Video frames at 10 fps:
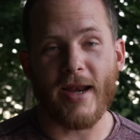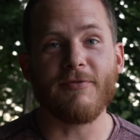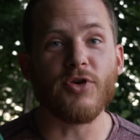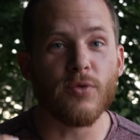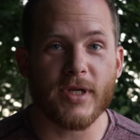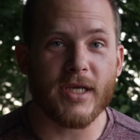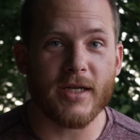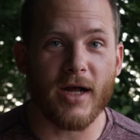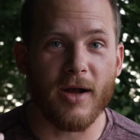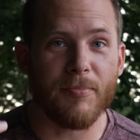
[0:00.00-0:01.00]
If you
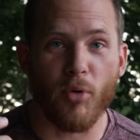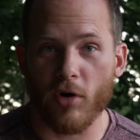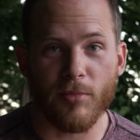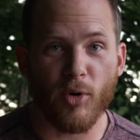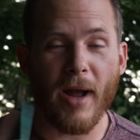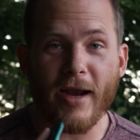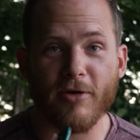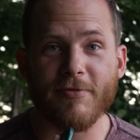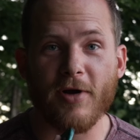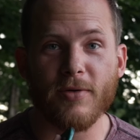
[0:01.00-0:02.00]
need a portable
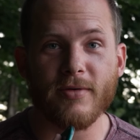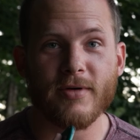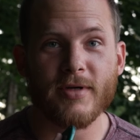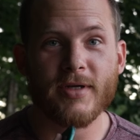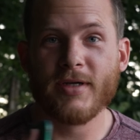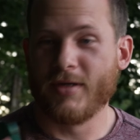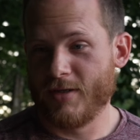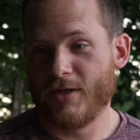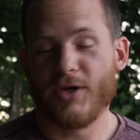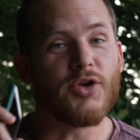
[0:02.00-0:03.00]
microphone,
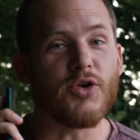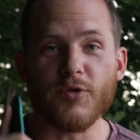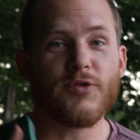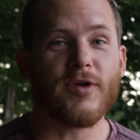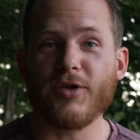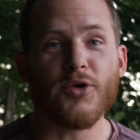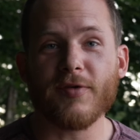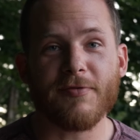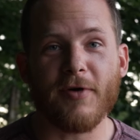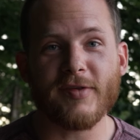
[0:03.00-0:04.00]
use
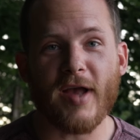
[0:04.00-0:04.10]
a friend's